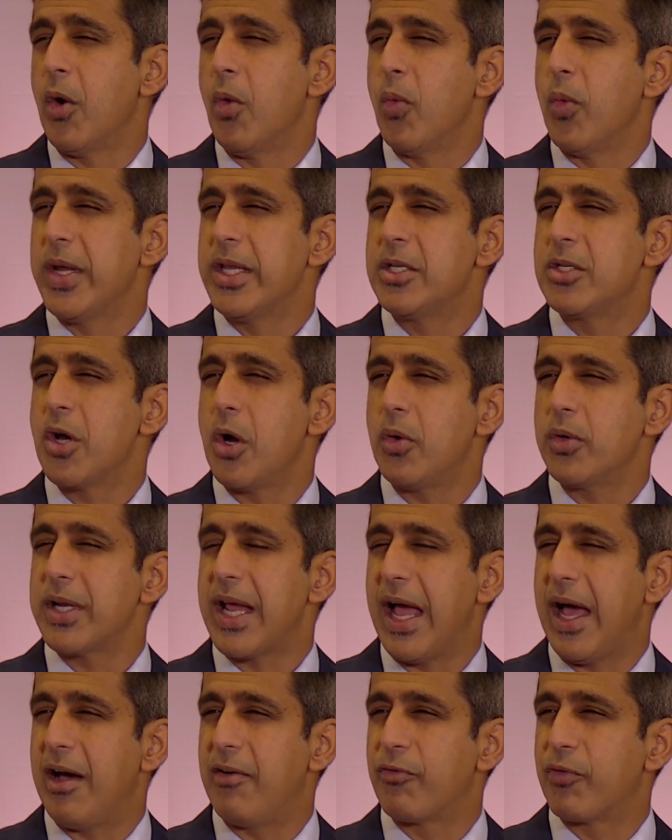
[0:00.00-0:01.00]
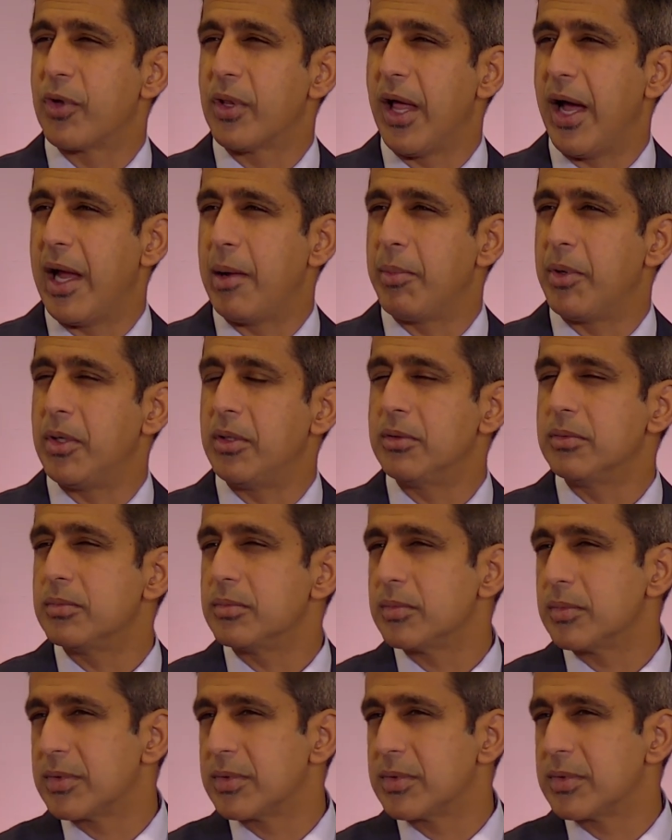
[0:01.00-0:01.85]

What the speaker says: We don't have reliable